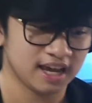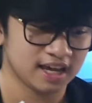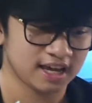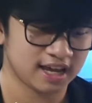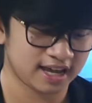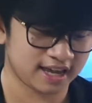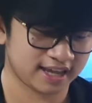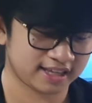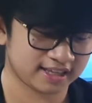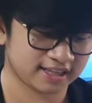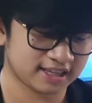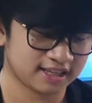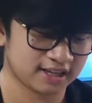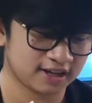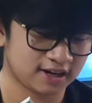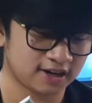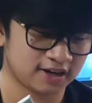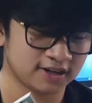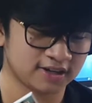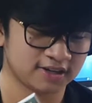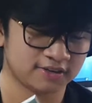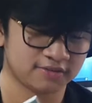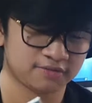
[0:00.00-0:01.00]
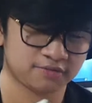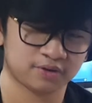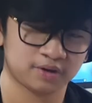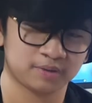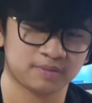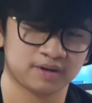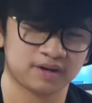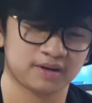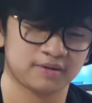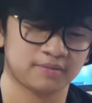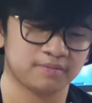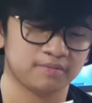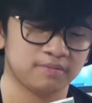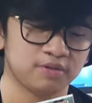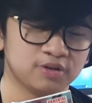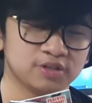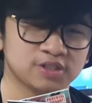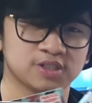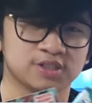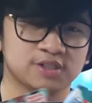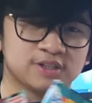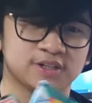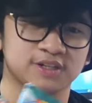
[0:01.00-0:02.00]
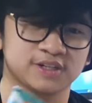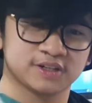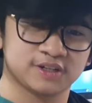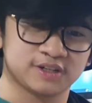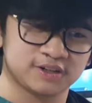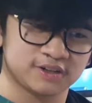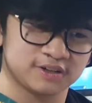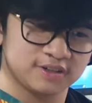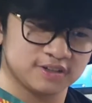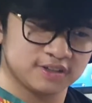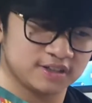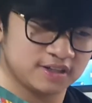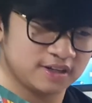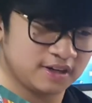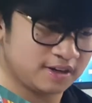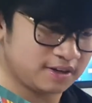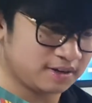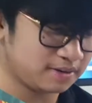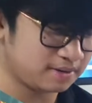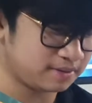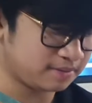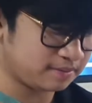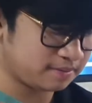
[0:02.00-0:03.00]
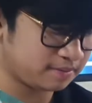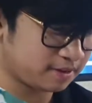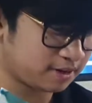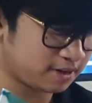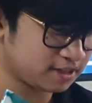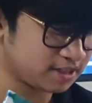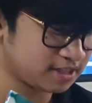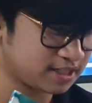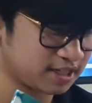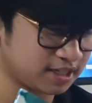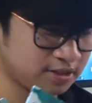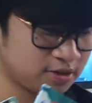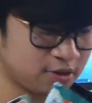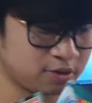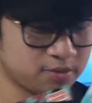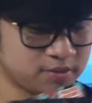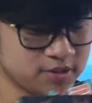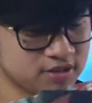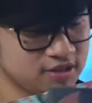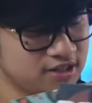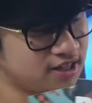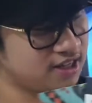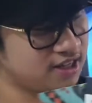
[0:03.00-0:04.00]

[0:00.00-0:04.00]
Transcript: and from a bookstore called Barnes and Noble.